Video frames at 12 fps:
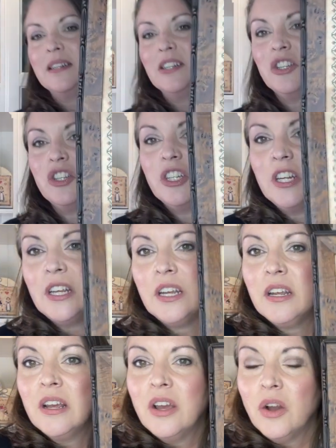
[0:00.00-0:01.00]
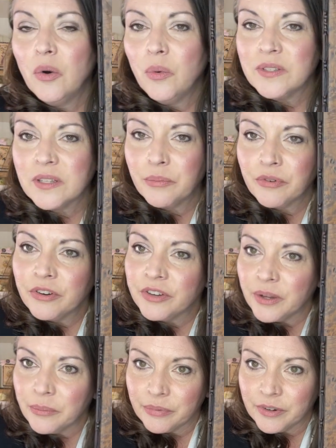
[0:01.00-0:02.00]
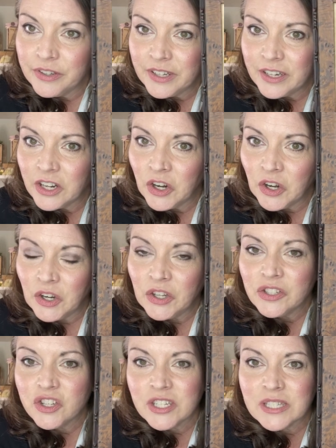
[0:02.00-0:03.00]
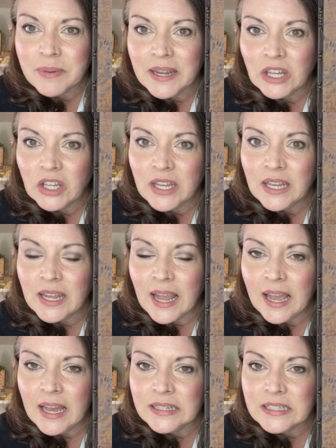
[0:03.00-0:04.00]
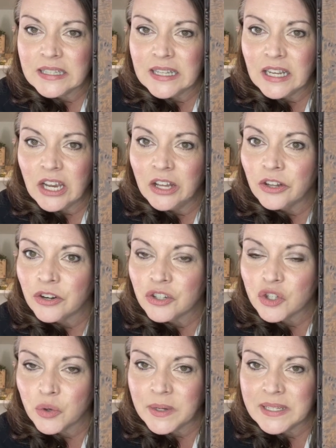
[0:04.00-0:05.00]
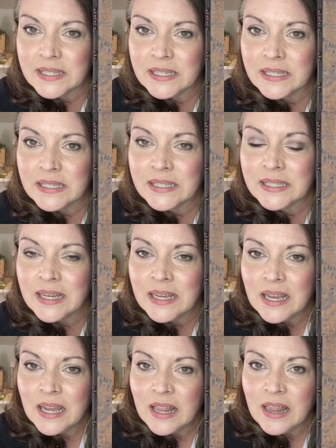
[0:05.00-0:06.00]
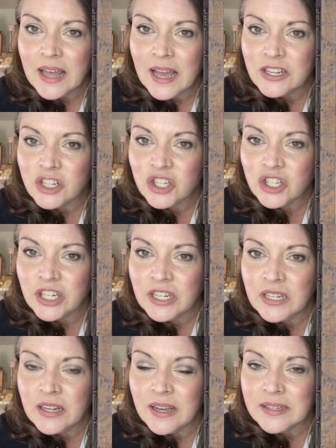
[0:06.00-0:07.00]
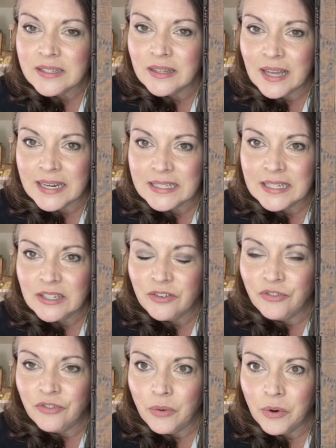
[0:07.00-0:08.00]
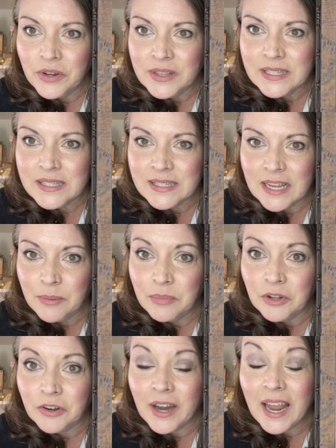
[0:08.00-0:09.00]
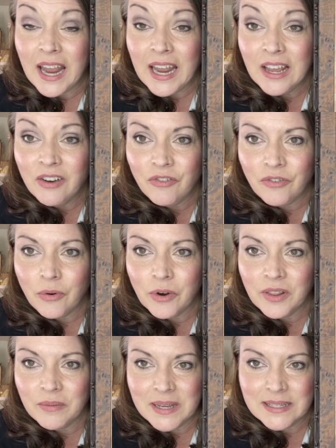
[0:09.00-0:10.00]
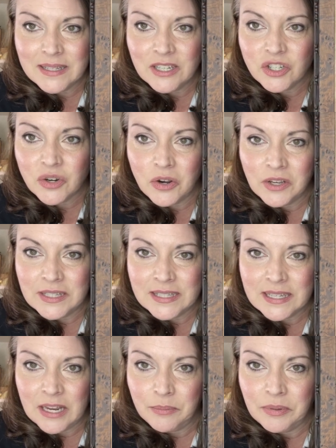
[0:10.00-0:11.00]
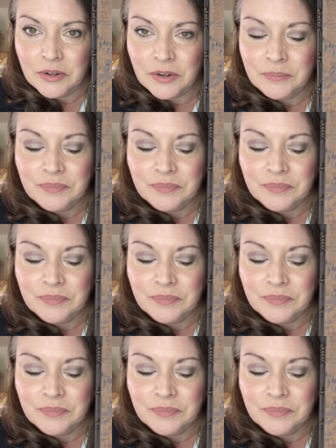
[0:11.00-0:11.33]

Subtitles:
she was a brilliant, brilliant girl just by looking at the color choices that she selected for this sampler and for the message on the sampler.